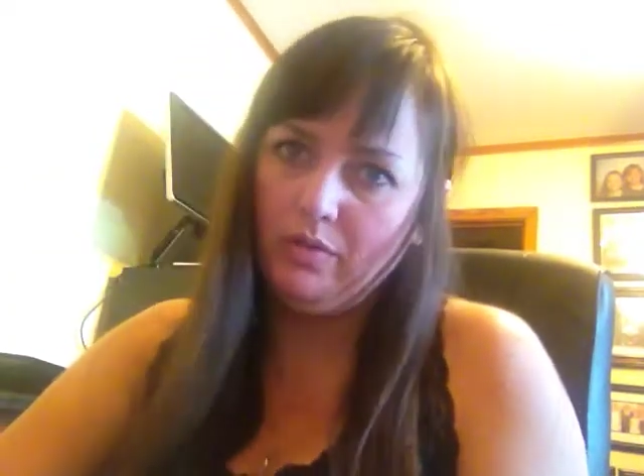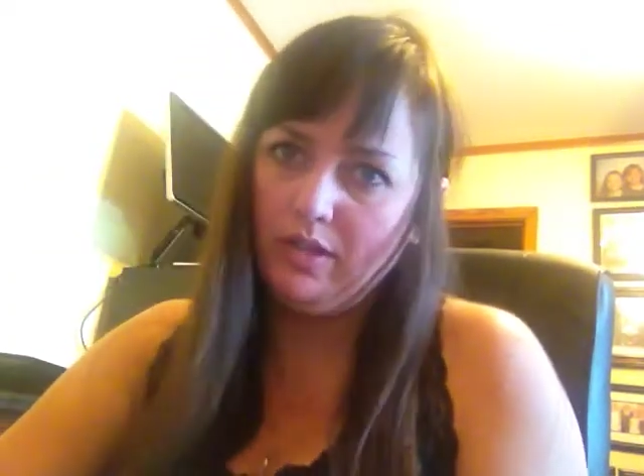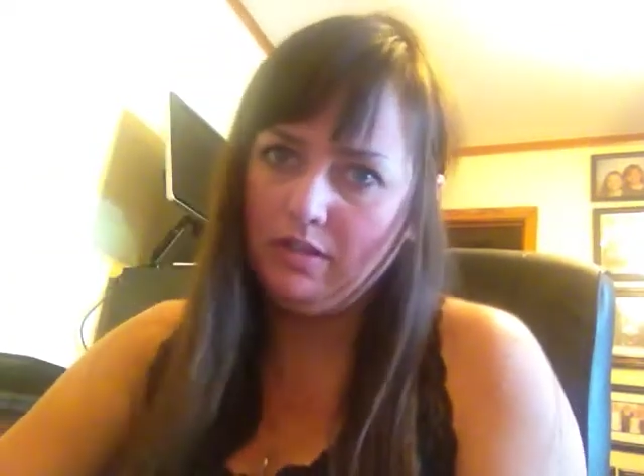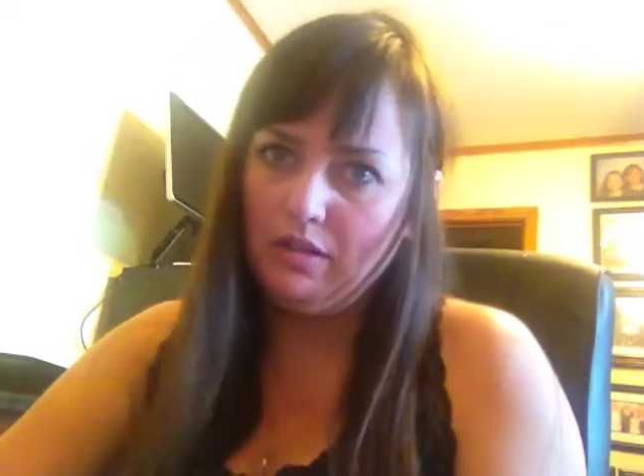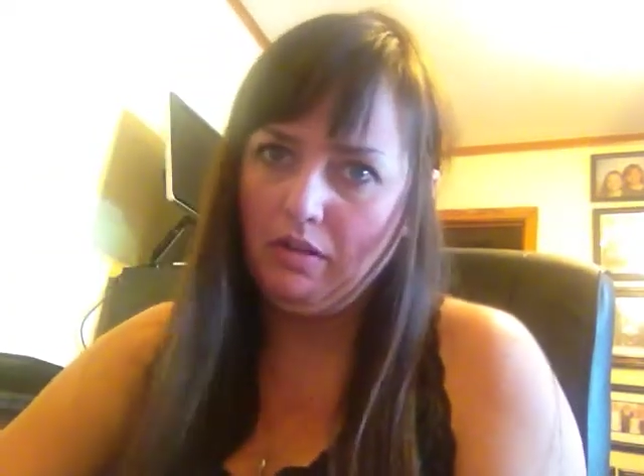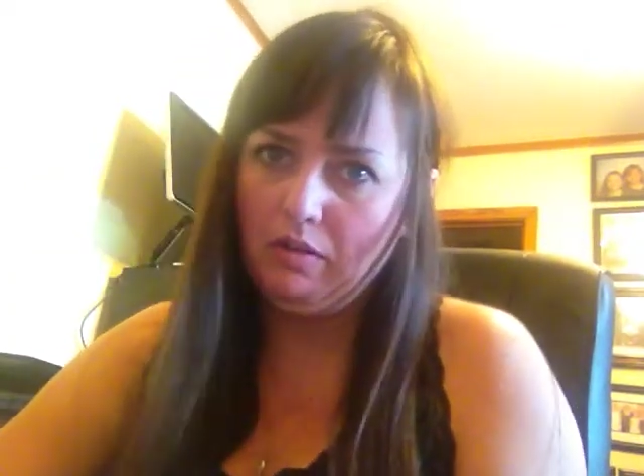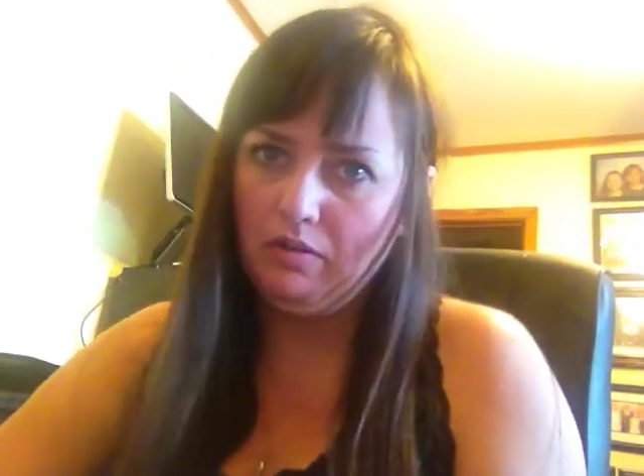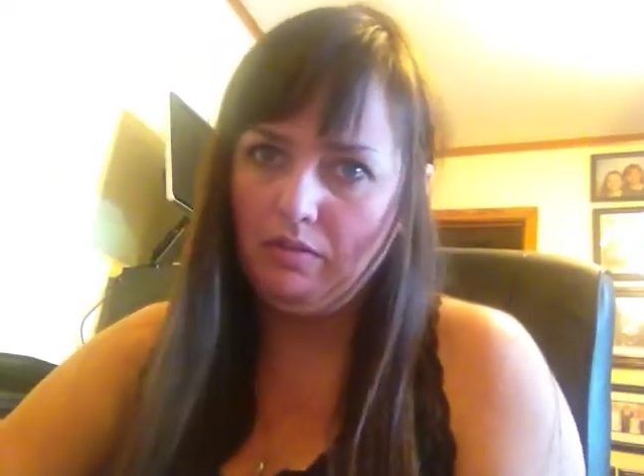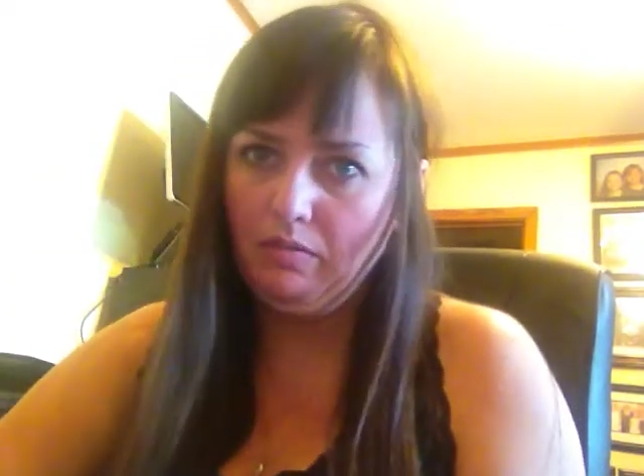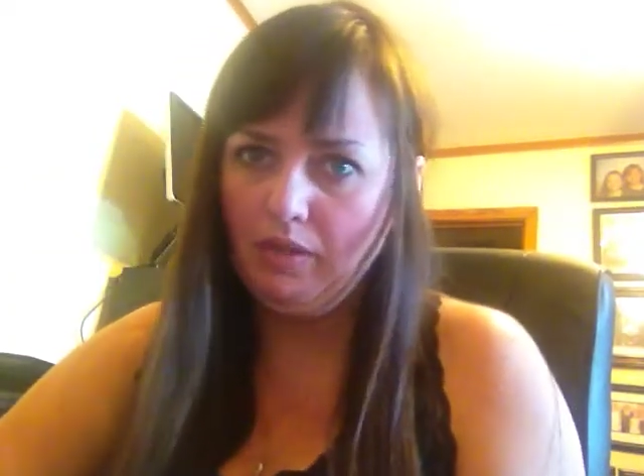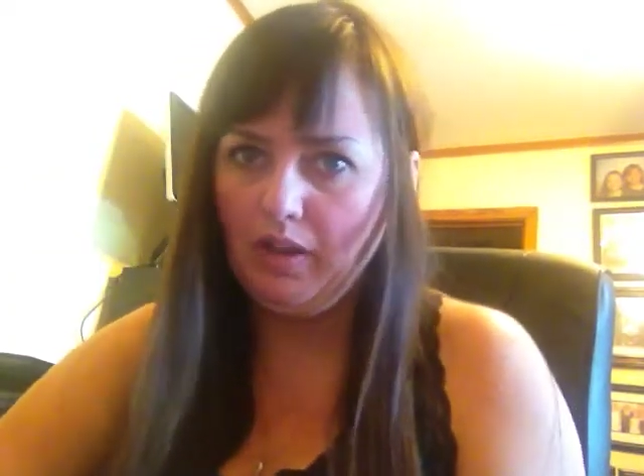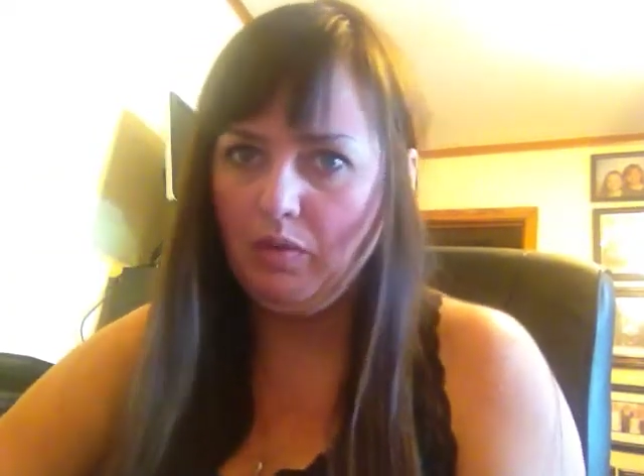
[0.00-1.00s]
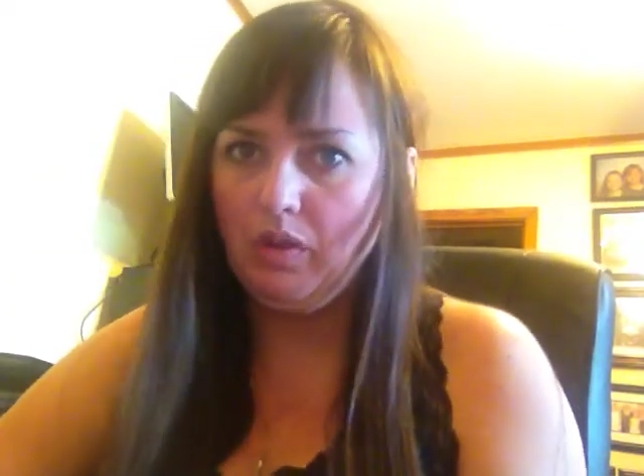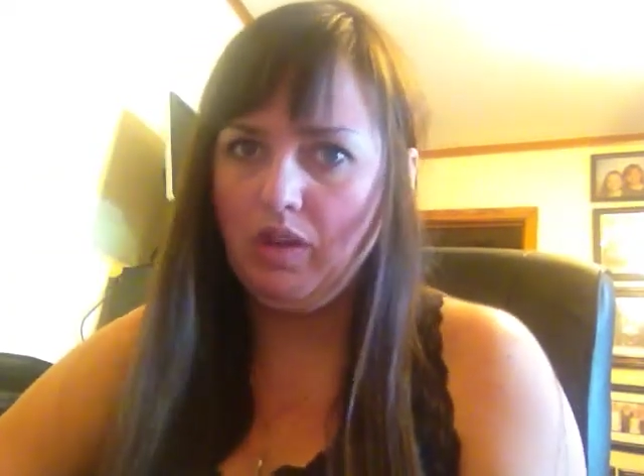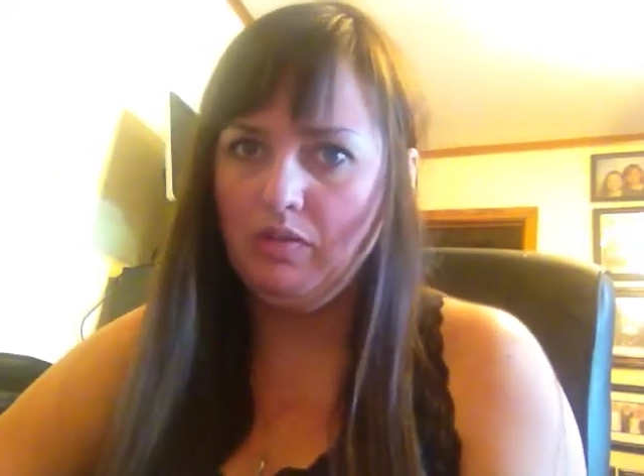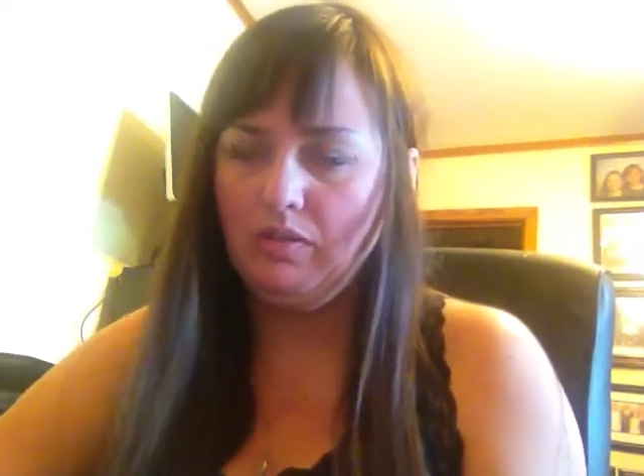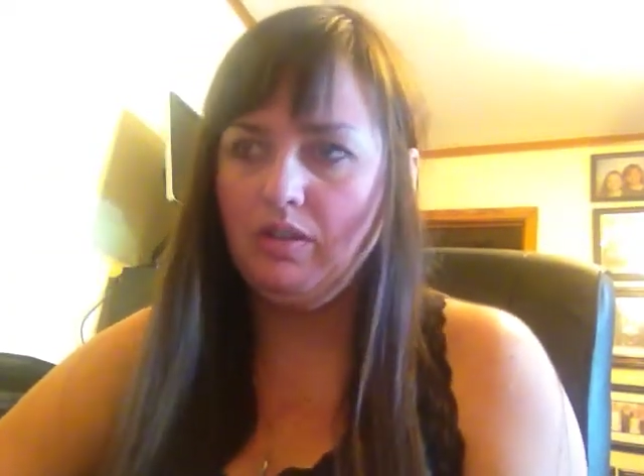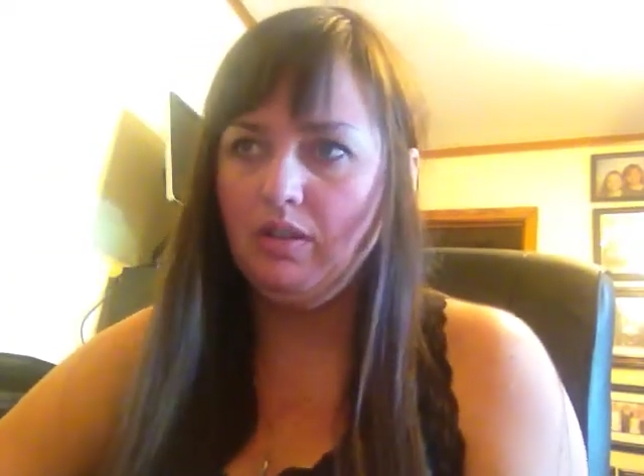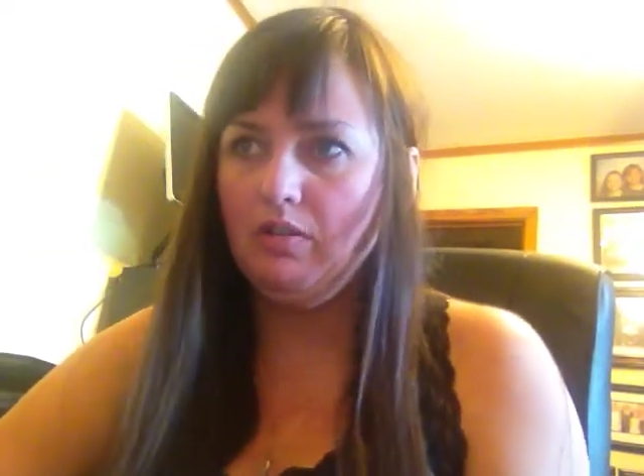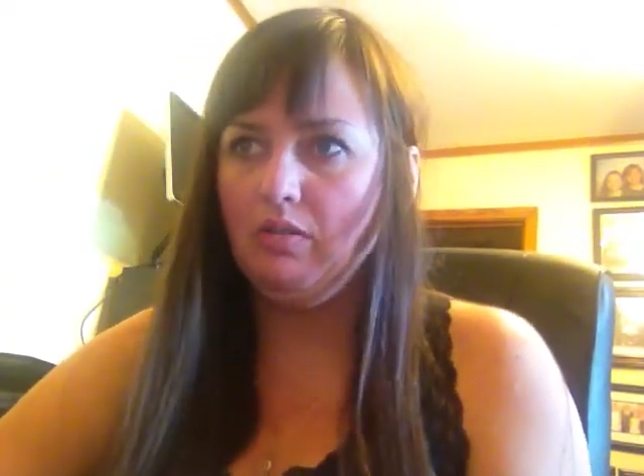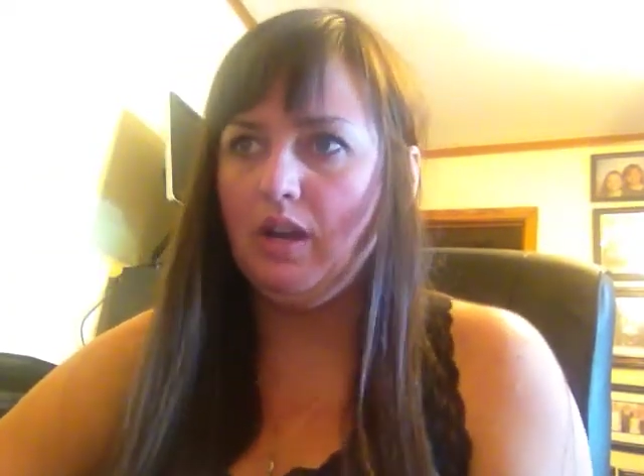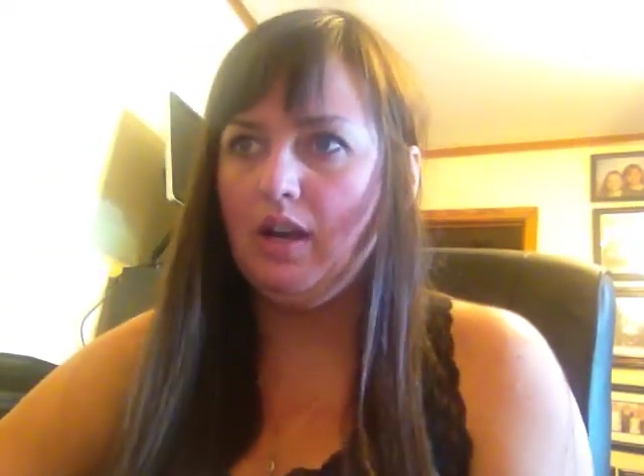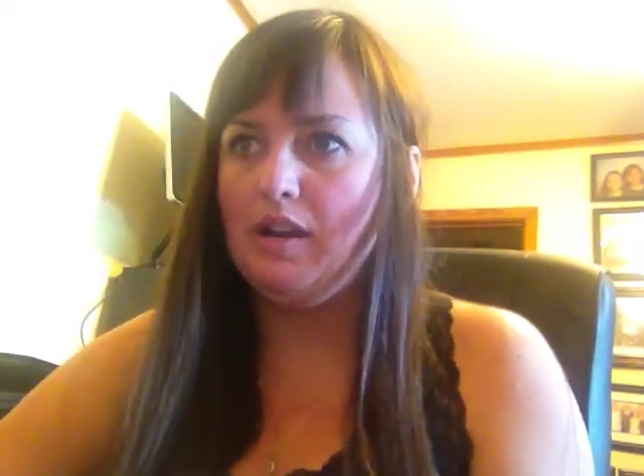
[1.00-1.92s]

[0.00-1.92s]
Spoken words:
to serve like we used to.